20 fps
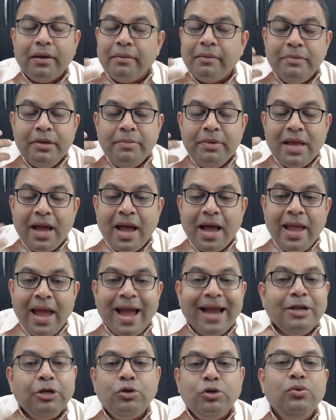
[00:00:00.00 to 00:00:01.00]
Maybe I
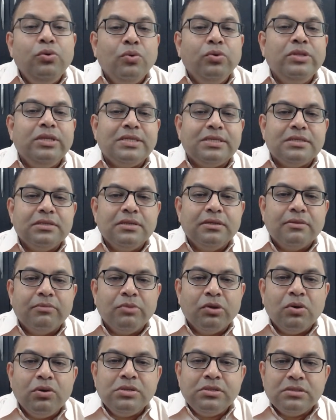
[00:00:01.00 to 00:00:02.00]
had to know this
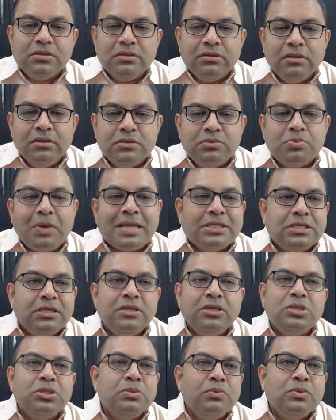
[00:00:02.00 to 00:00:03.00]
because this
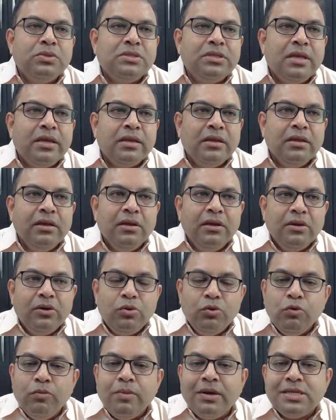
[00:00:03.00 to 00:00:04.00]
fascination was there
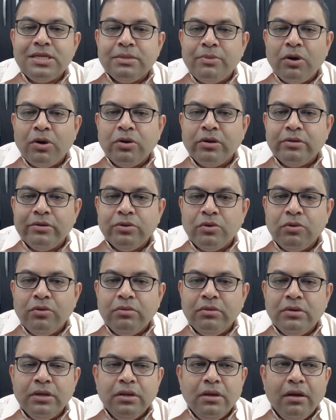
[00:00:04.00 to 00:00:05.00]
too much about, you
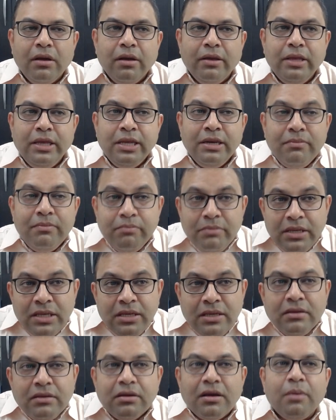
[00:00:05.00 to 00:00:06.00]
know, in
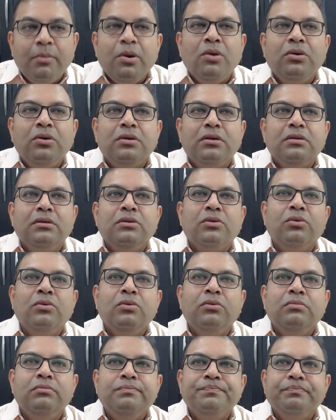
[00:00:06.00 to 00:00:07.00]
me about, you
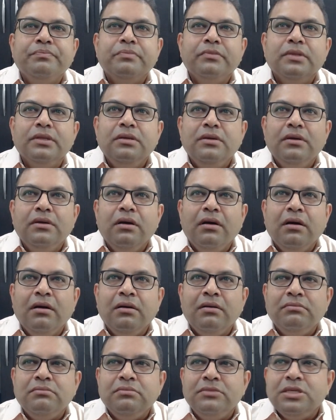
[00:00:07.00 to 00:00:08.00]

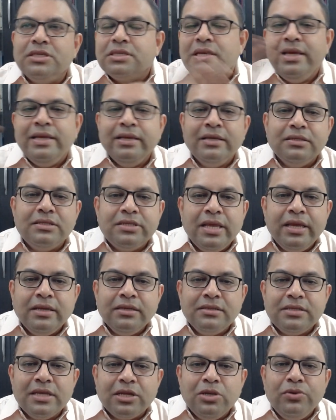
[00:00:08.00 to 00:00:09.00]
know,
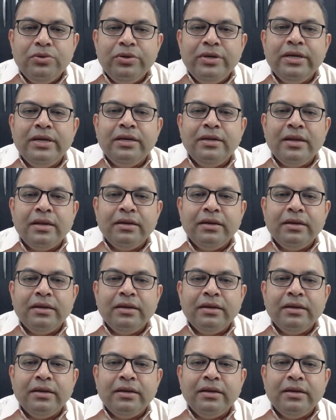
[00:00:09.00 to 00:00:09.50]
staying secluded.